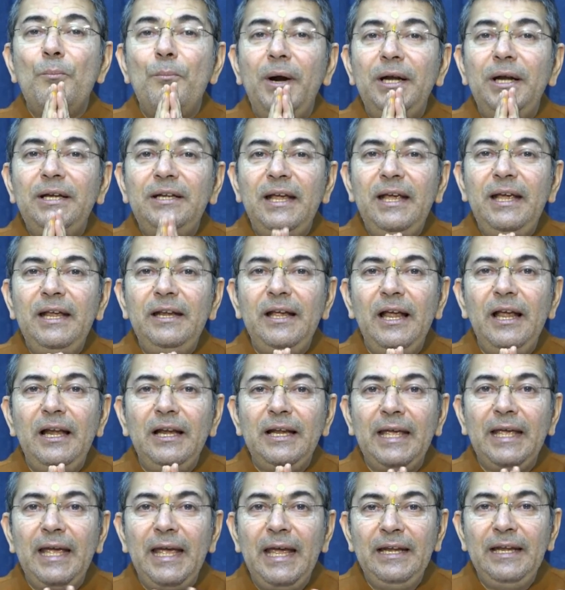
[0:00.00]
material
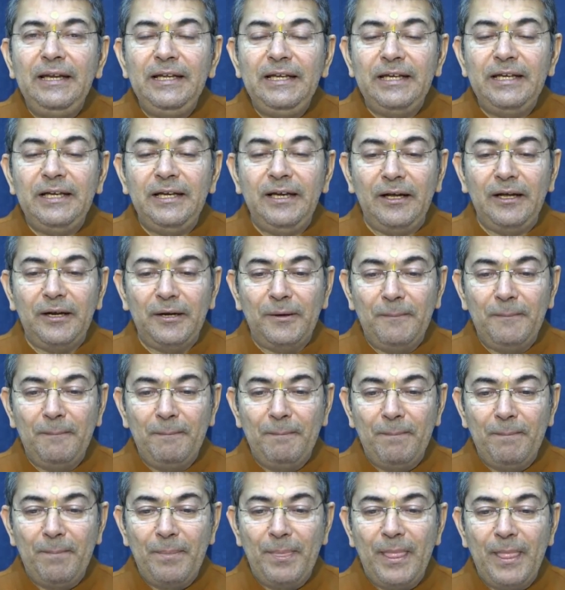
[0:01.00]
gain here.
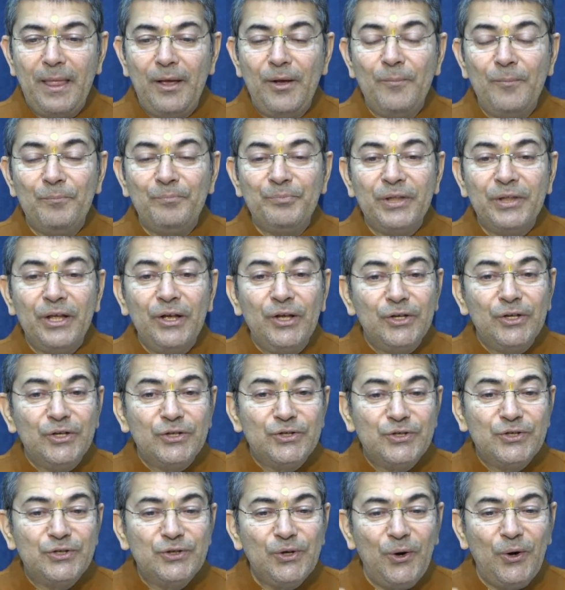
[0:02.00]

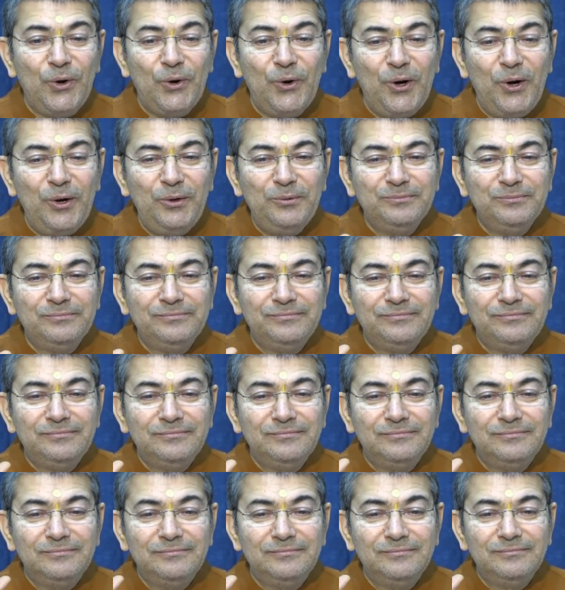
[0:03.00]
So,
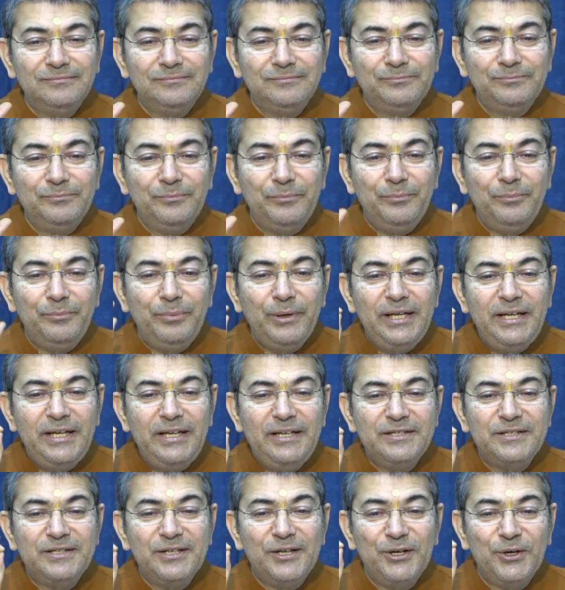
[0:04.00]

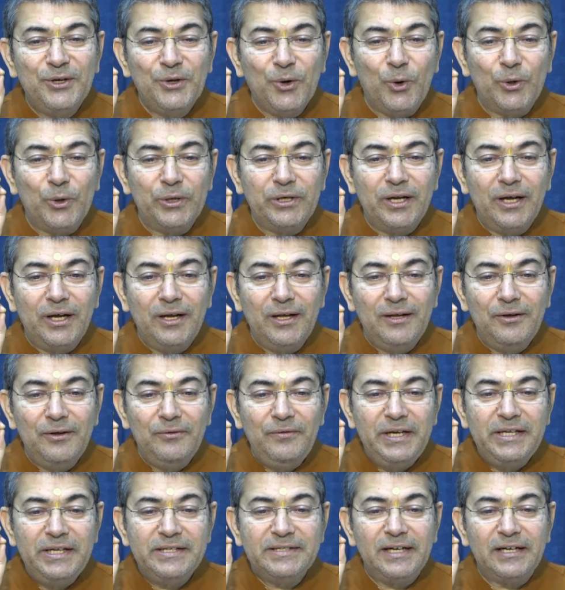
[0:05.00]
please note,
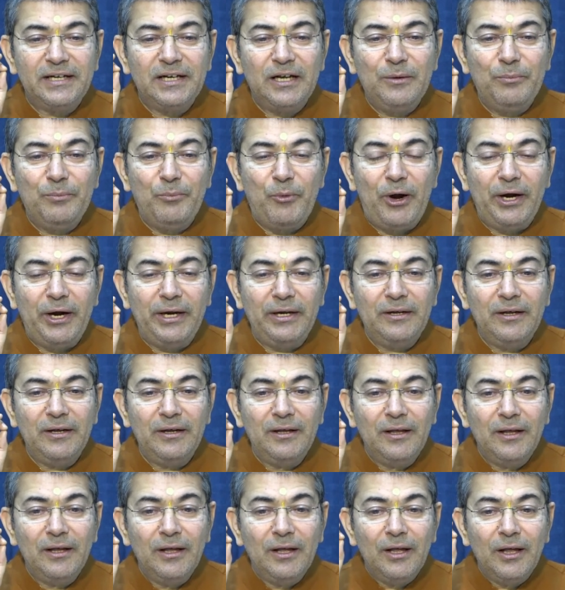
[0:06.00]
very subtle point.
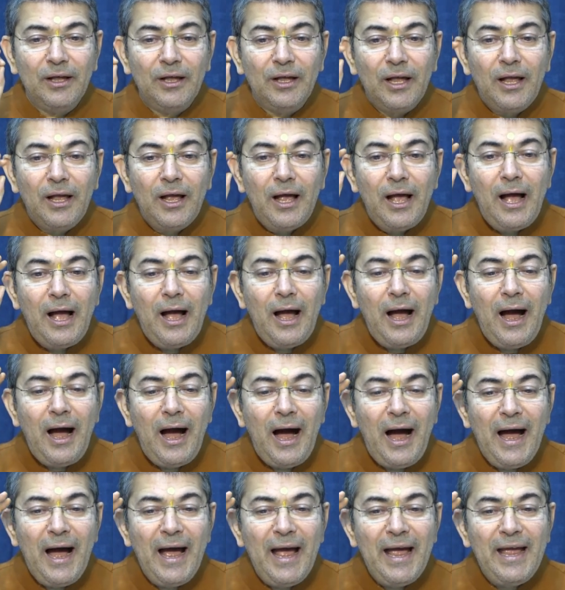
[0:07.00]

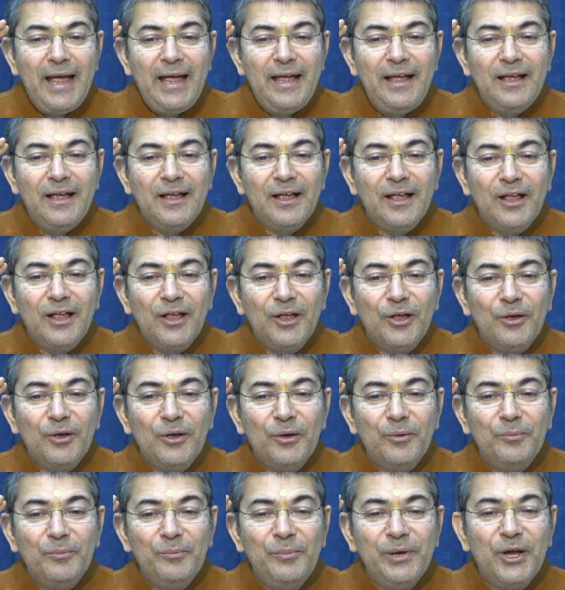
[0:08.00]
I,
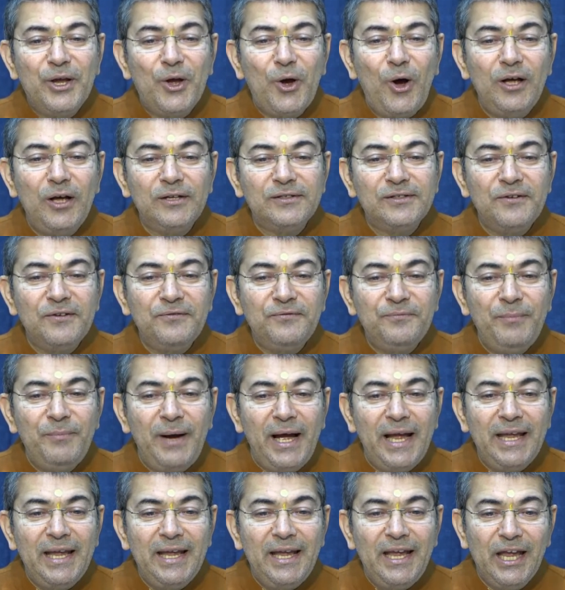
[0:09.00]
because of
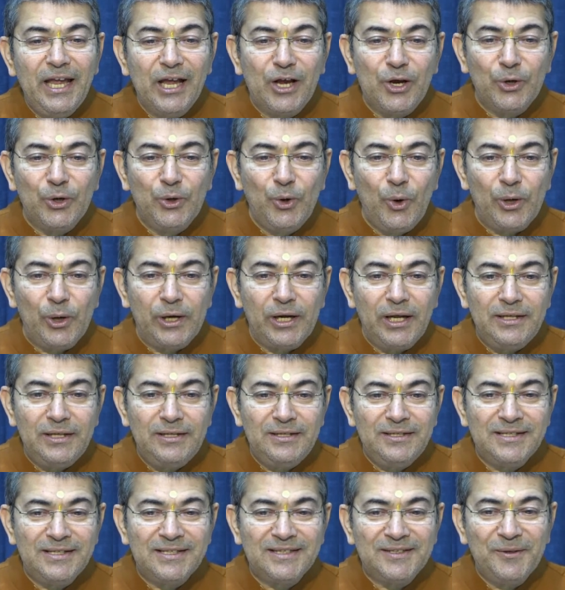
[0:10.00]
my
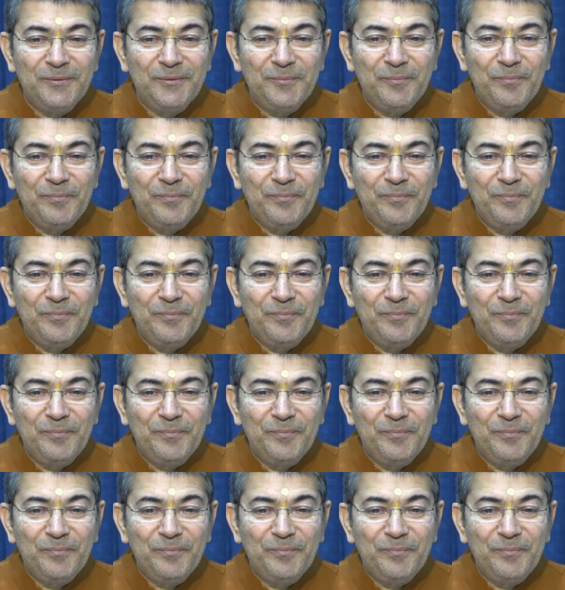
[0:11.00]
ignorance,